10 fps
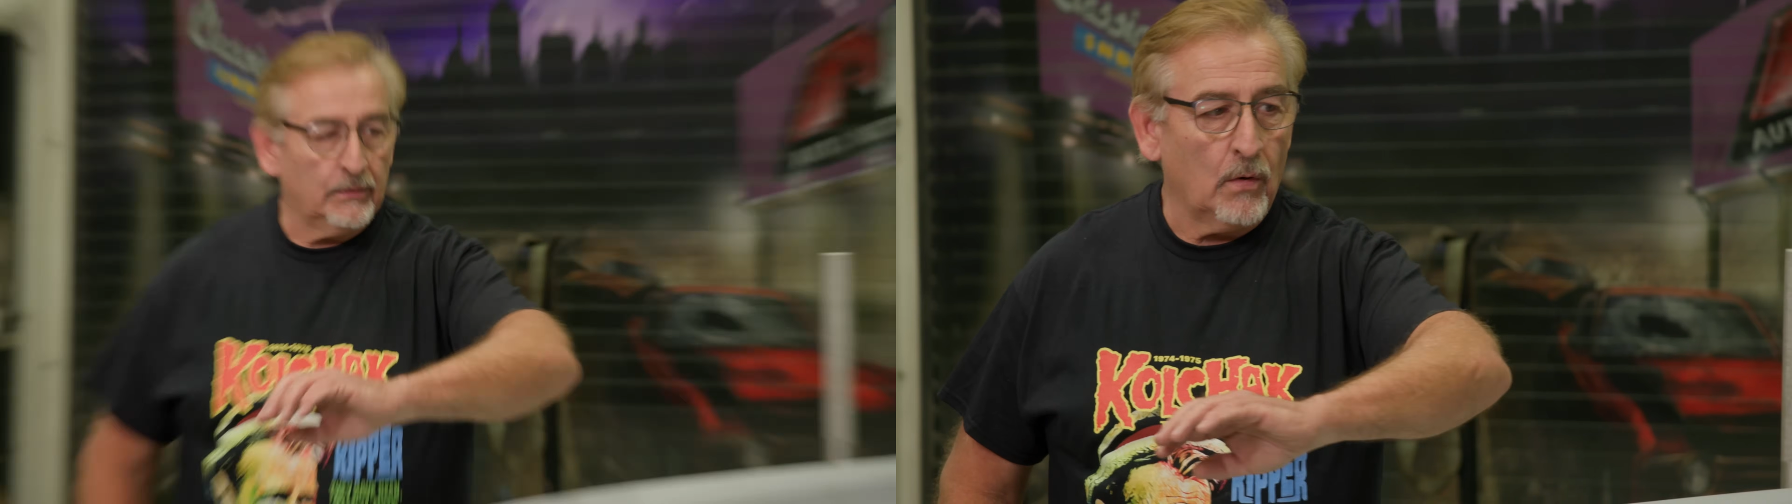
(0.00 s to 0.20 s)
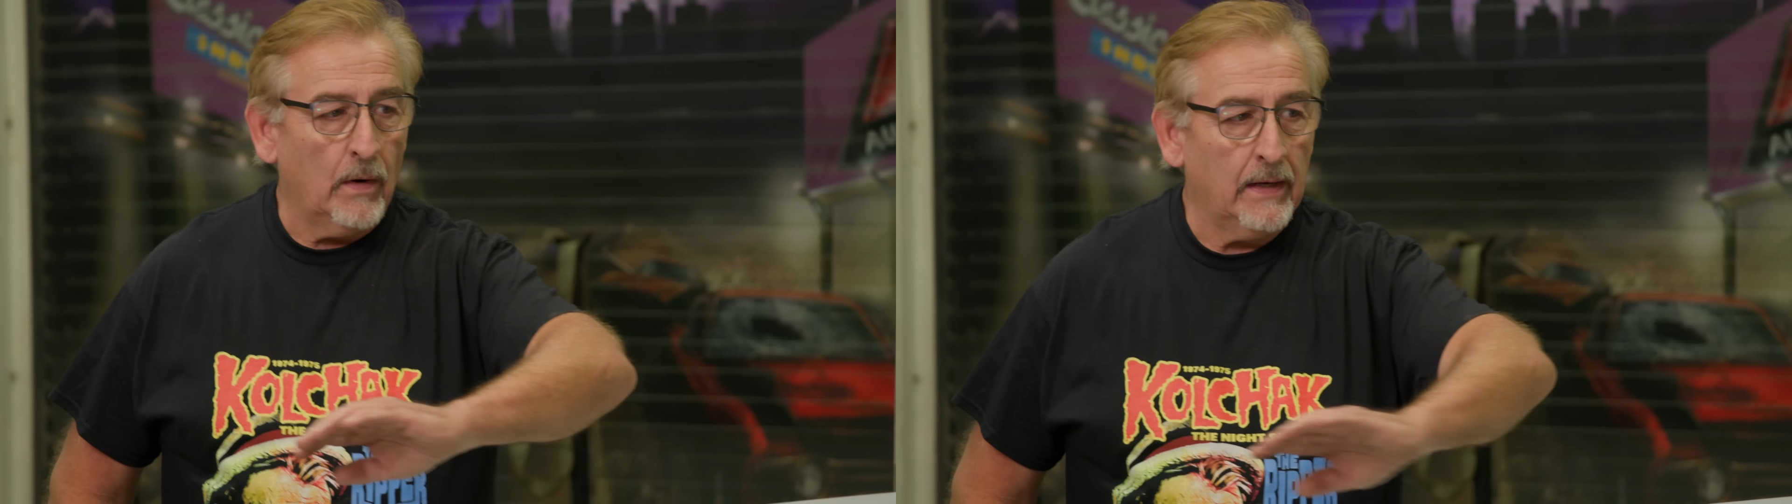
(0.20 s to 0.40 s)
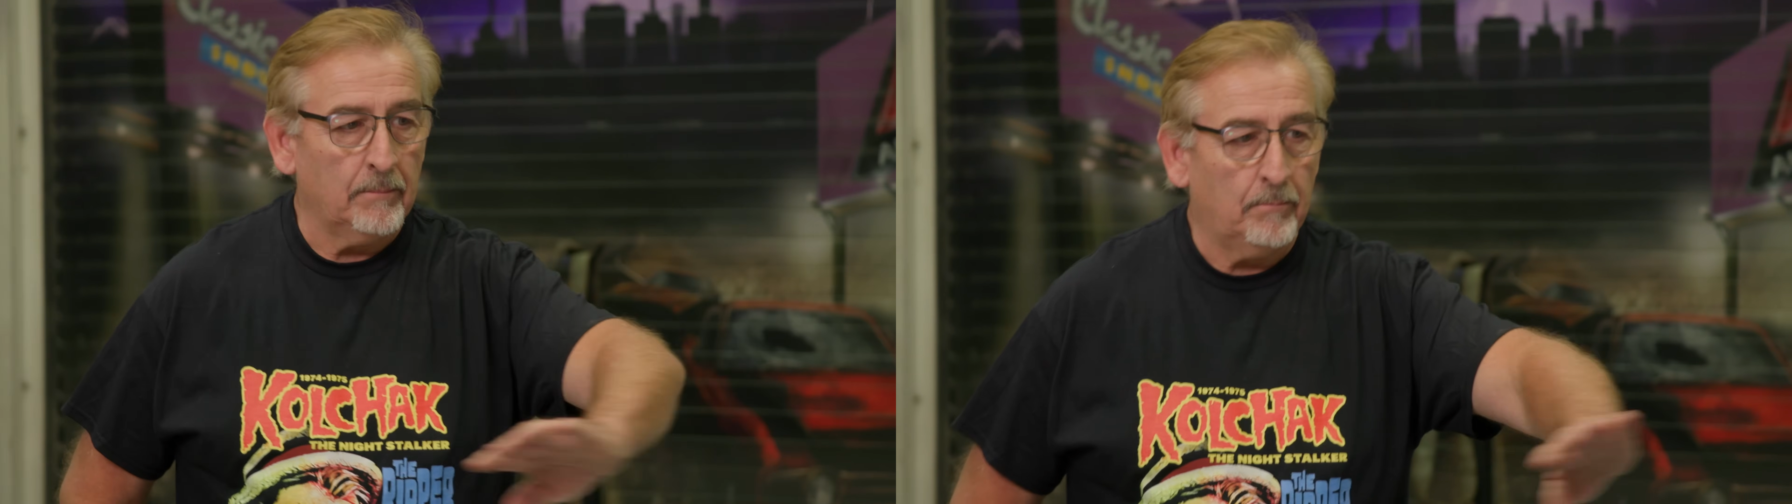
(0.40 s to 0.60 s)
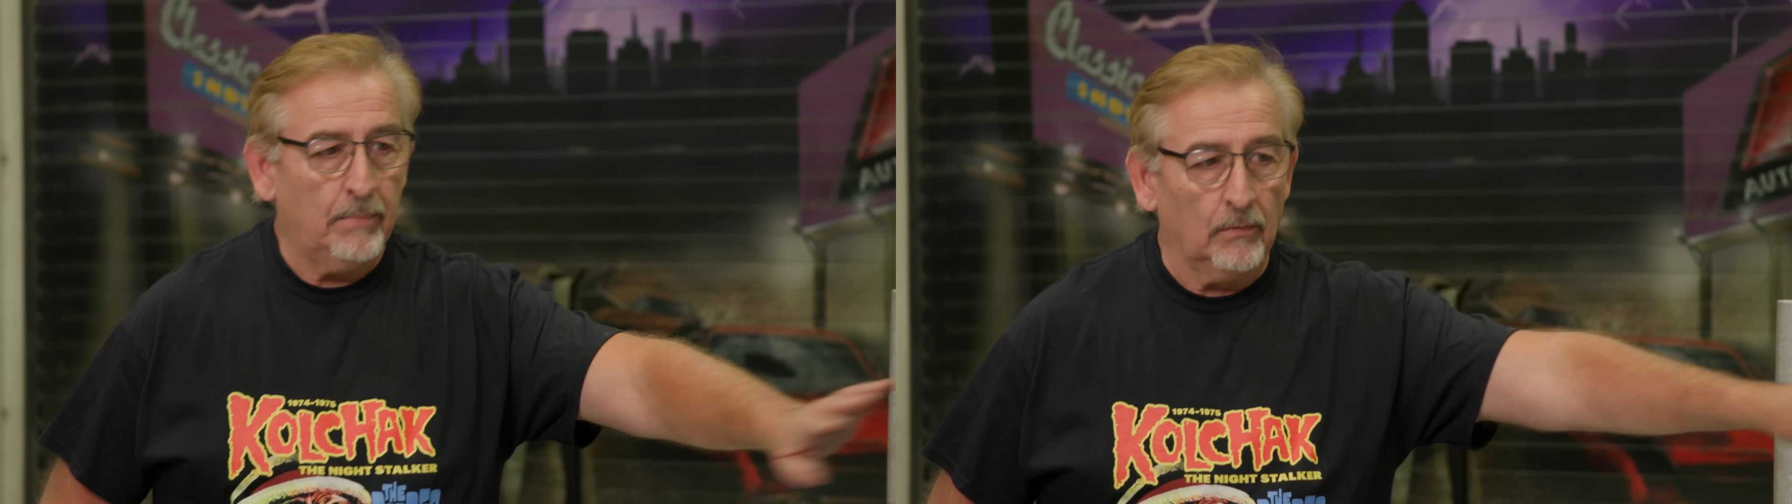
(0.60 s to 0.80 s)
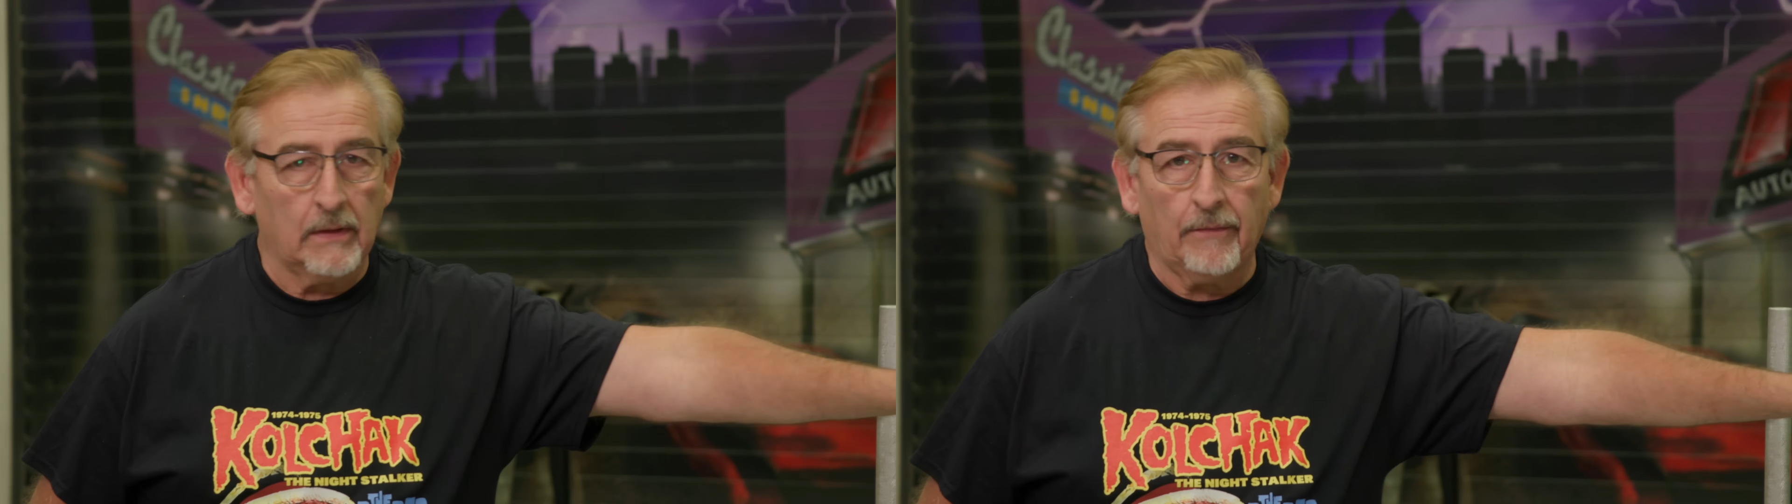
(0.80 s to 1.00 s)
to go ahead and
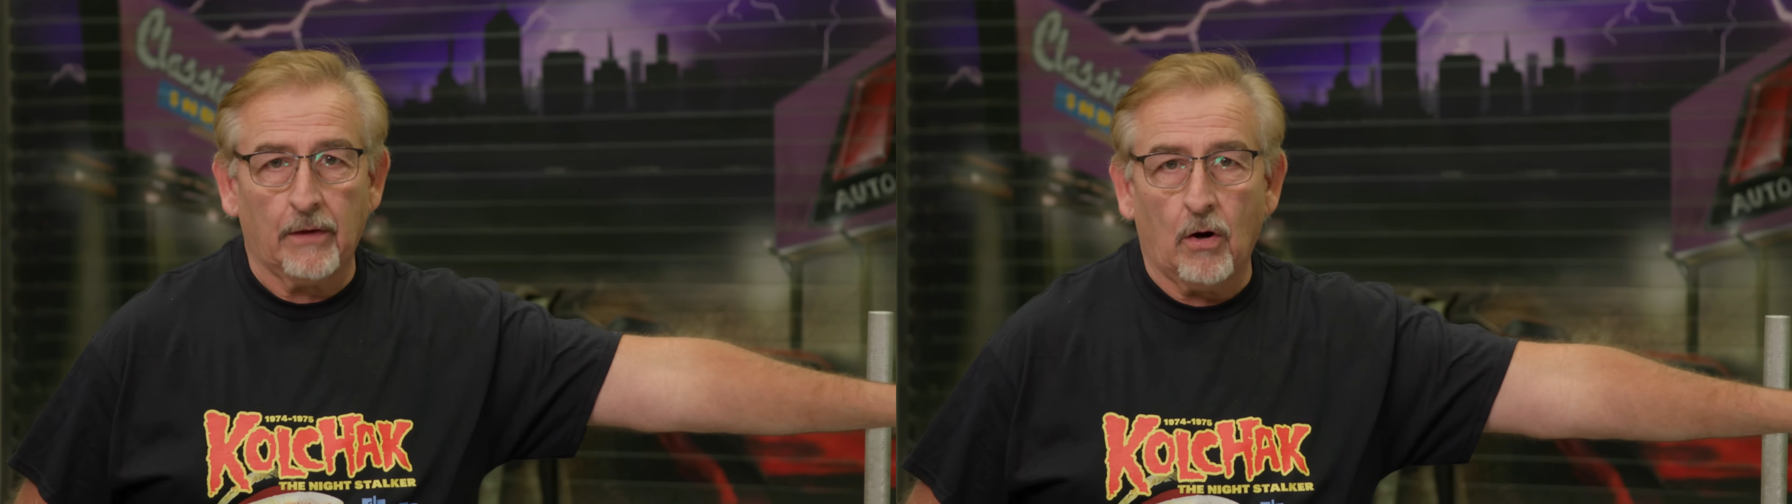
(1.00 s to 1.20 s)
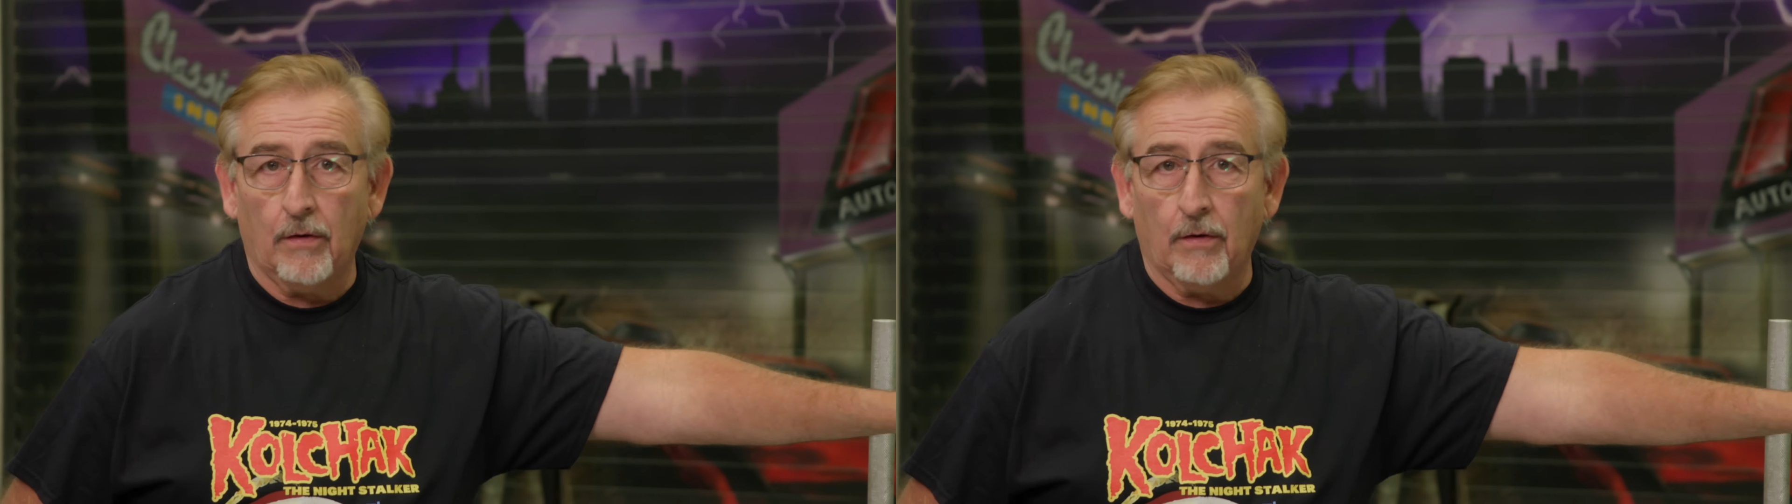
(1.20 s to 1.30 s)
build out the car.